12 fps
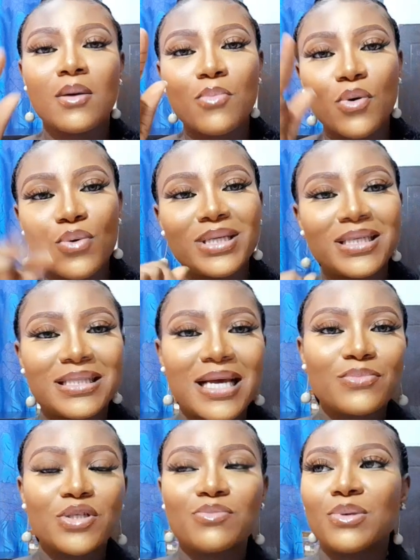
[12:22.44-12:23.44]
But when it's
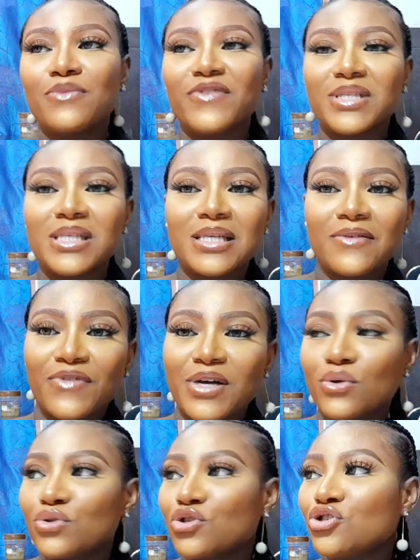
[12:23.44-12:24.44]
time to maybe visit a friend,
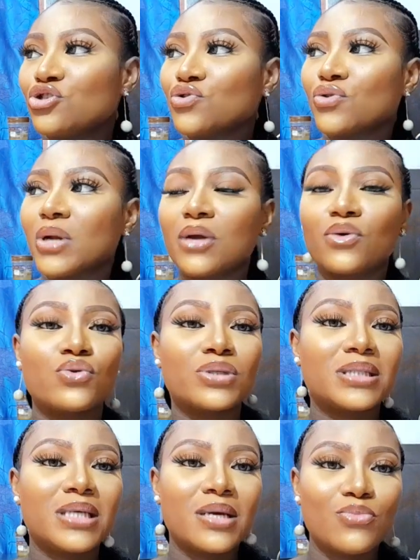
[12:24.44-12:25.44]
you just stroll out or go
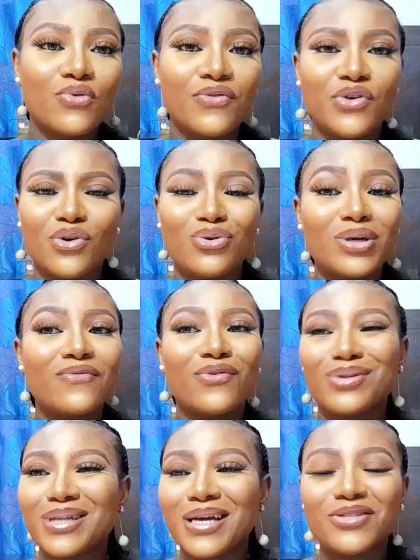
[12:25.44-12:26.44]
see a movie, you're looking for
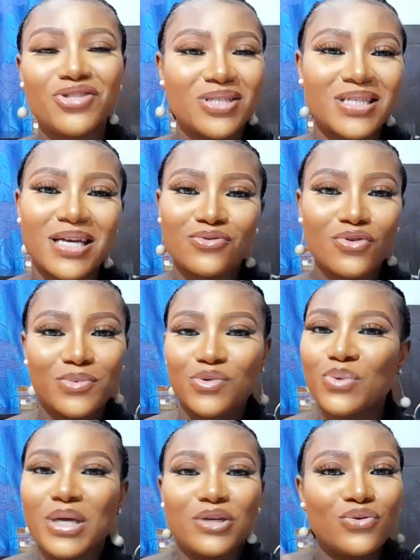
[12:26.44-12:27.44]
nice jeans and top to
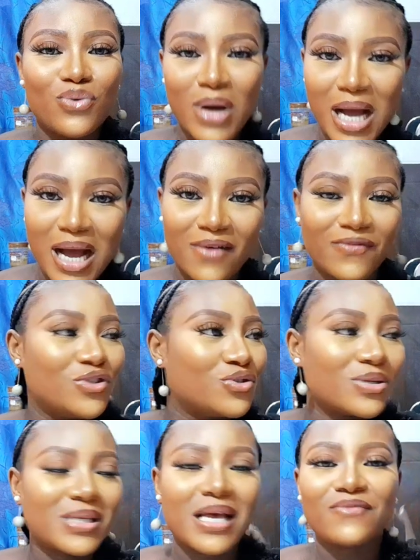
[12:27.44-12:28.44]
wear, you don't have. You
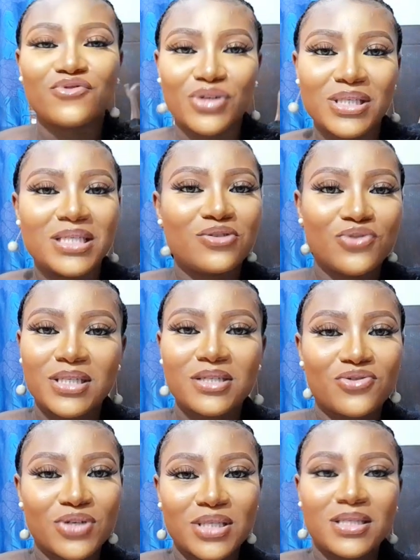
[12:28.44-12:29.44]
just have dresses
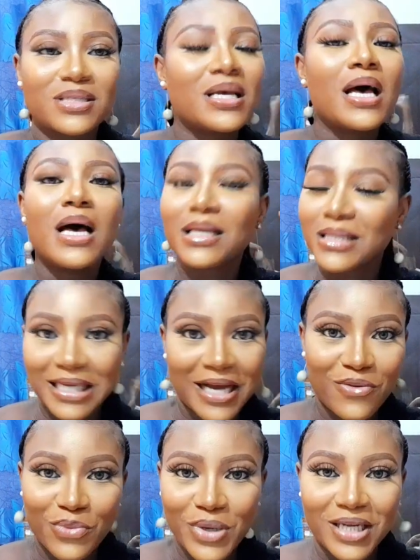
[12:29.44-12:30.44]
that you
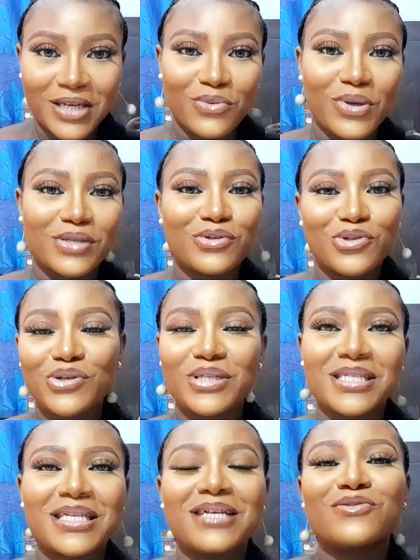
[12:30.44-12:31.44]
can't wear anyway. So do you
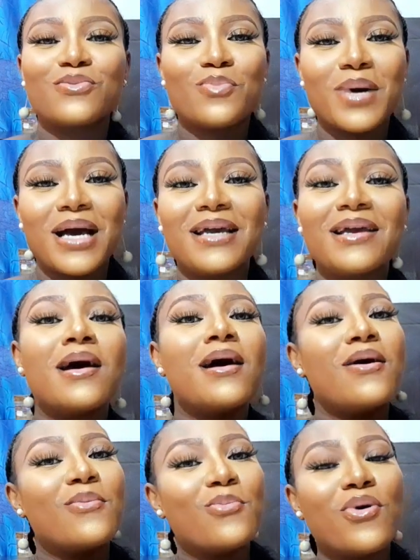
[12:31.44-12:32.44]
understand? So buy
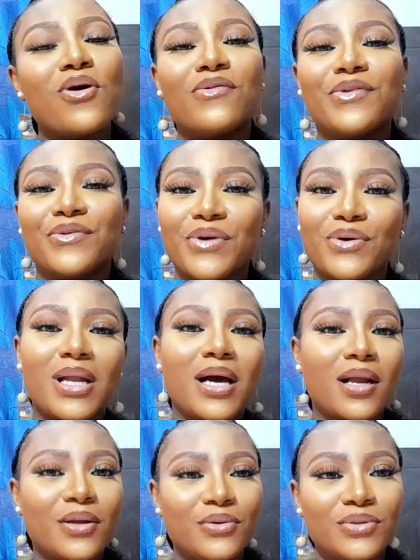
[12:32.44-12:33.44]
more of your regular
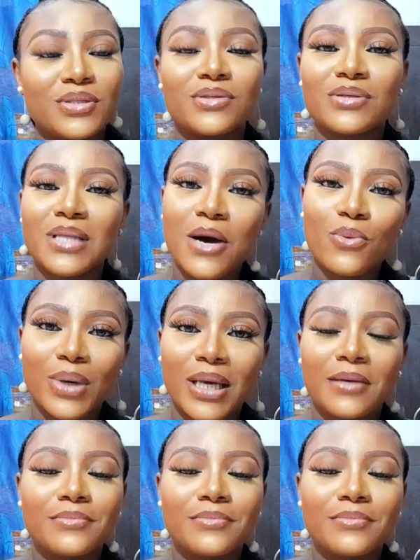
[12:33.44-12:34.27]
clothes, so that way